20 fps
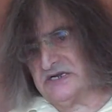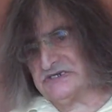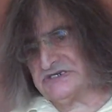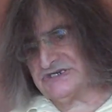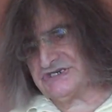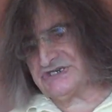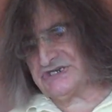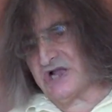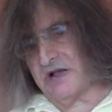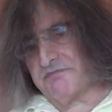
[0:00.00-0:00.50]

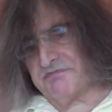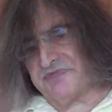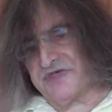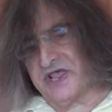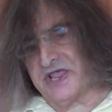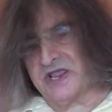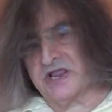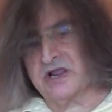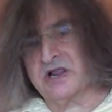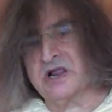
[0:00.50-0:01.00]

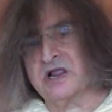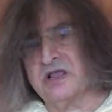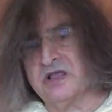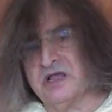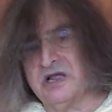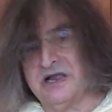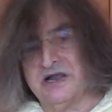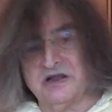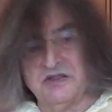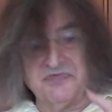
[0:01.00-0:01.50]
something
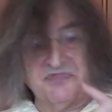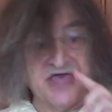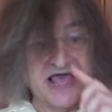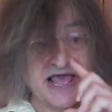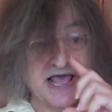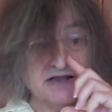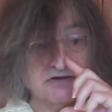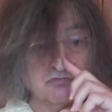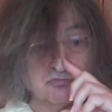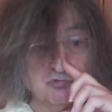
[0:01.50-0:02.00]

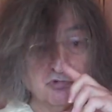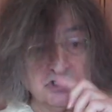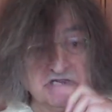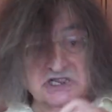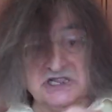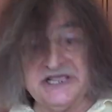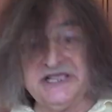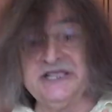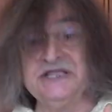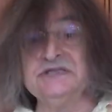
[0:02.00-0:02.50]
that
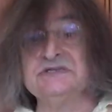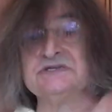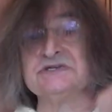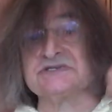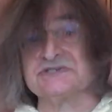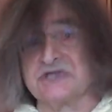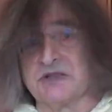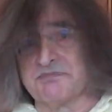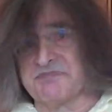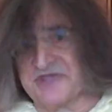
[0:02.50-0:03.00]
would lead
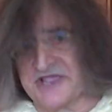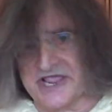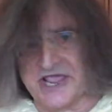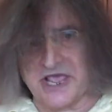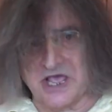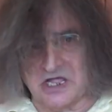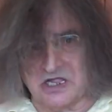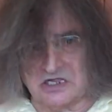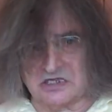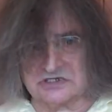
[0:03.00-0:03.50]
to
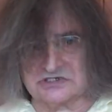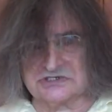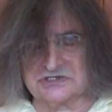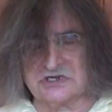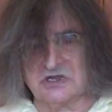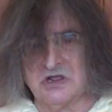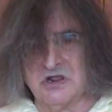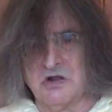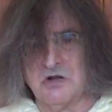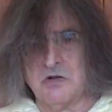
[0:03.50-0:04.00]
something
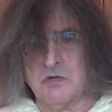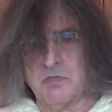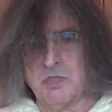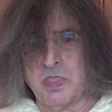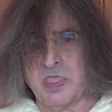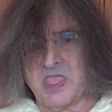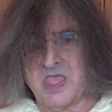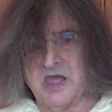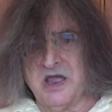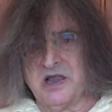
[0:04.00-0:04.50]
else
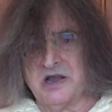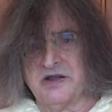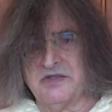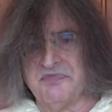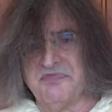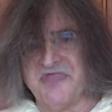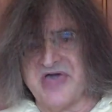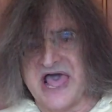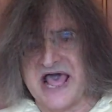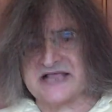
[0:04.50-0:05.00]

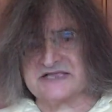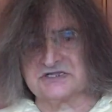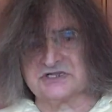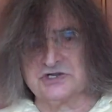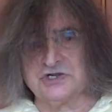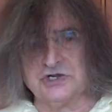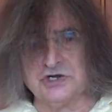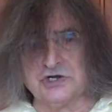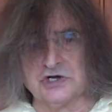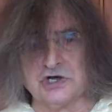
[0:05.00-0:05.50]
that
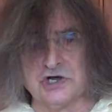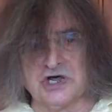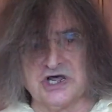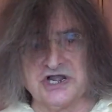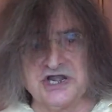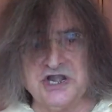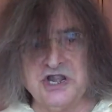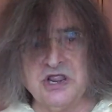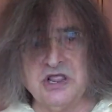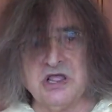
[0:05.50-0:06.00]

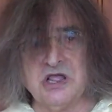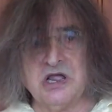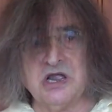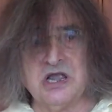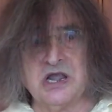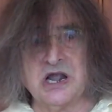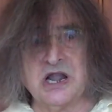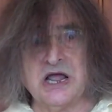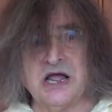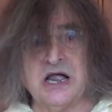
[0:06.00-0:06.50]
could
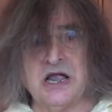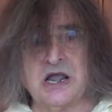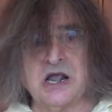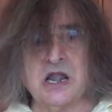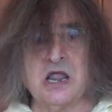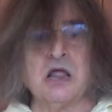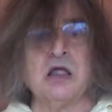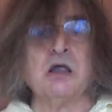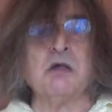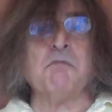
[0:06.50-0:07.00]

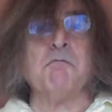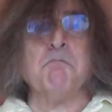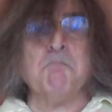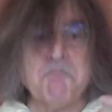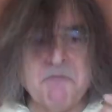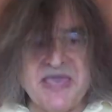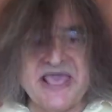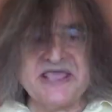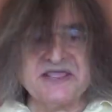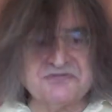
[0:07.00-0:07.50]

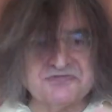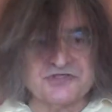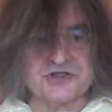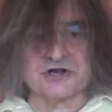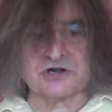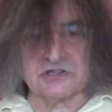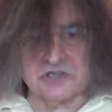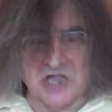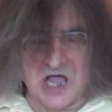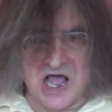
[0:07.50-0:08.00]
make
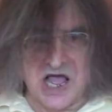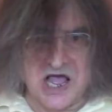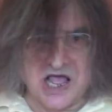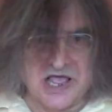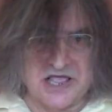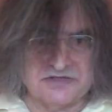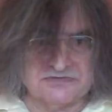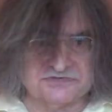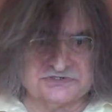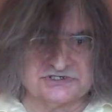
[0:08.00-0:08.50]
their
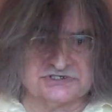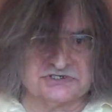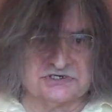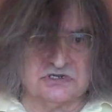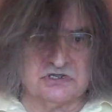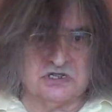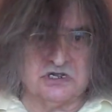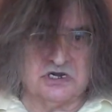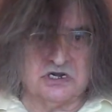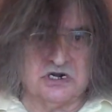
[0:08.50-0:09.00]

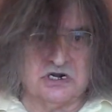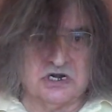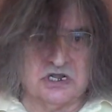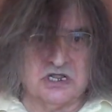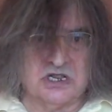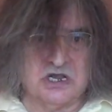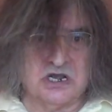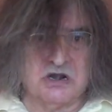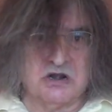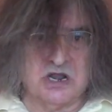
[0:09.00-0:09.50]
lives
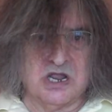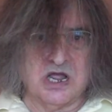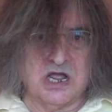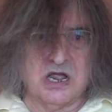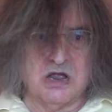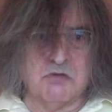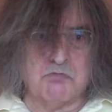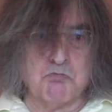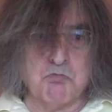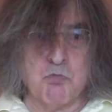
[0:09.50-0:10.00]

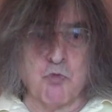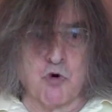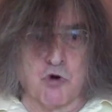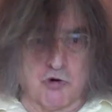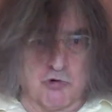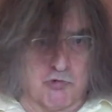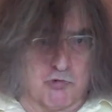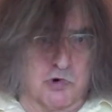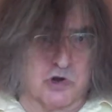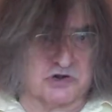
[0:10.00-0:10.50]

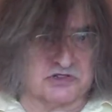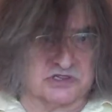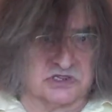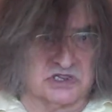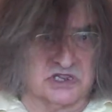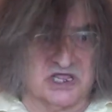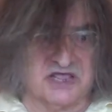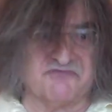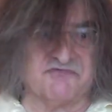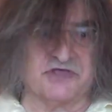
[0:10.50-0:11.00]
more
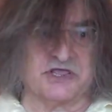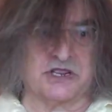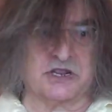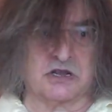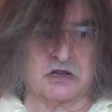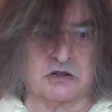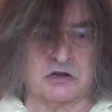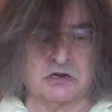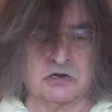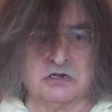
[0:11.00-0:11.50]
worth
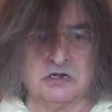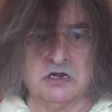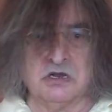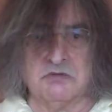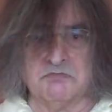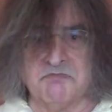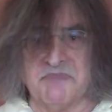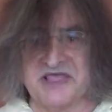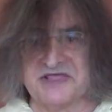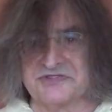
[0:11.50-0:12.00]
living,
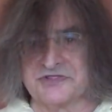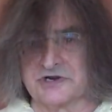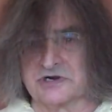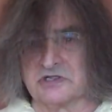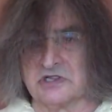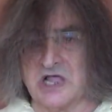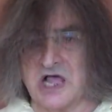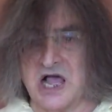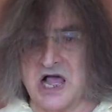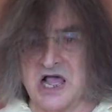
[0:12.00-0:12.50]
make
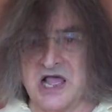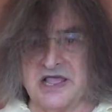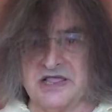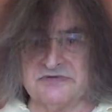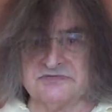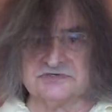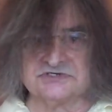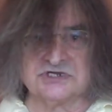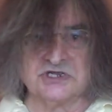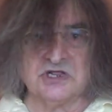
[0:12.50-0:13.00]
their
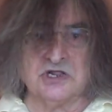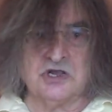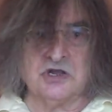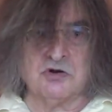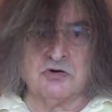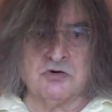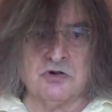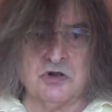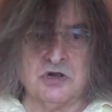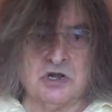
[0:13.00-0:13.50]
lives
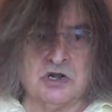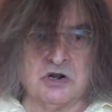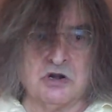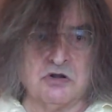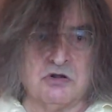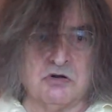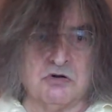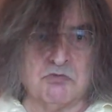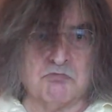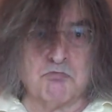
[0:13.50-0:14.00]

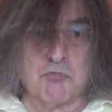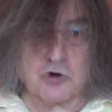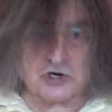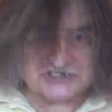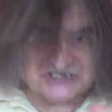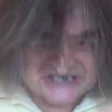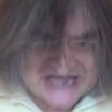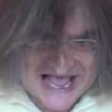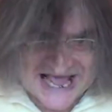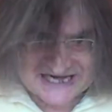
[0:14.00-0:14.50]

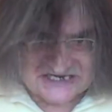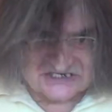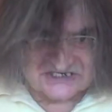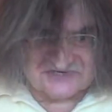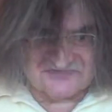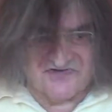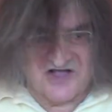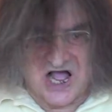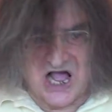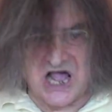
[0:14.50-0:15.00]
more
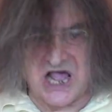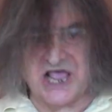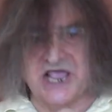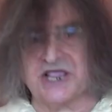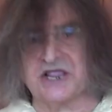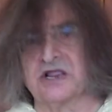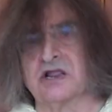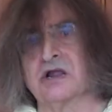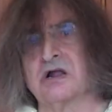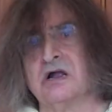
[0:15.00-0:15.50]

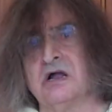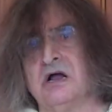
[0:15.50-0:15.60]
satisfying,